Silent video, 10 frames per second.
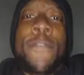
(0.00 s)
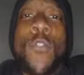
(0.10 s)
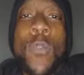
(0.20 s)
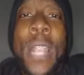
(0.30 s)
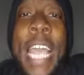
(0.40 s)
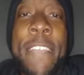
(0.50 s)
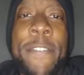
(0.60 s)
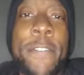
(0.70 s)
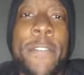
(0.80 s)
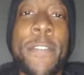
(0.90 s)
Marriage will be
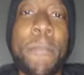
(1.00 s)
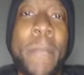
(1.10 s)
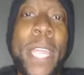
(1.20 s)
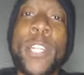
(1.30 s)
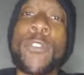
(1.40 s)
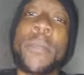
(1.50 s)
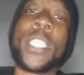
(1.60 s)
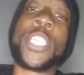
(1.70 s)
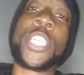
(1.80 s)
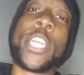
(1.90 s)
a cherry on top,
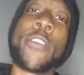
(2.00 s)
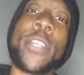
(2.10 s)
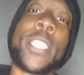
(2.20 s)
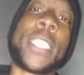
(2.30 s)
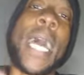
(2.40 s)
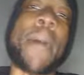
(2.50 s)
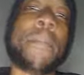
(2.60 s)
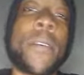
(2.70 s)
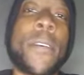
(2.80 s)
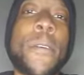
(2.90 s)
but
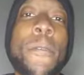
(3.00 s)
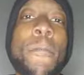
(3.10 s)
only